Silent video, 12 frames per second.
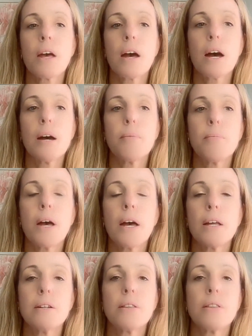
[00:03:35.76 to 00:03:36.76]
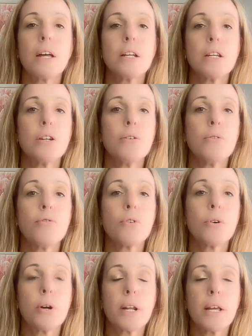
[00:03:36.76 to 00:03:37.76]
and that you've
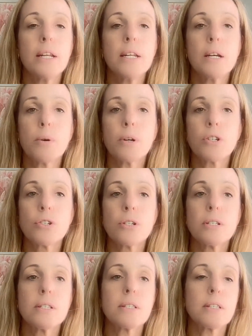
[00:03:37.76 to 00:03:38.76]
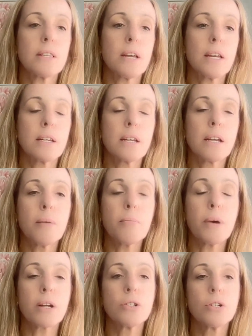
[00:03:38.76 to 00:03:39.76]
got any questions that they can come
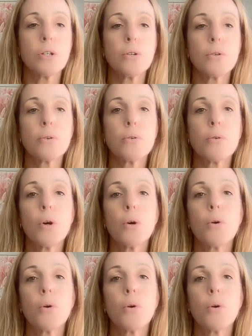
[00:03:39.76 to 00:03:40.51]
back to you,